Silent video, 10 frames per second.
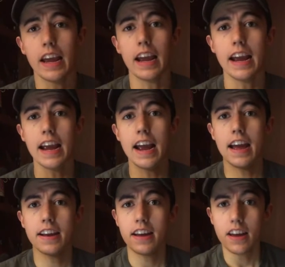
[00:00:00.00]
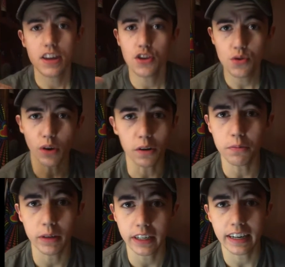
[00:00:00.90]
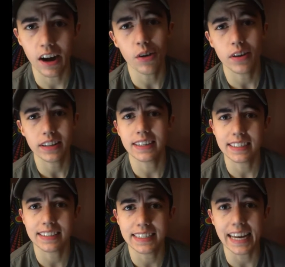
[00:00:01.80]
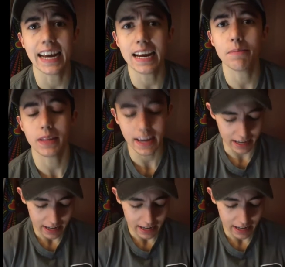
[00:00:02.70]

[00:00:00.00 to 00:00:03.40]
And you are filling out the same thing.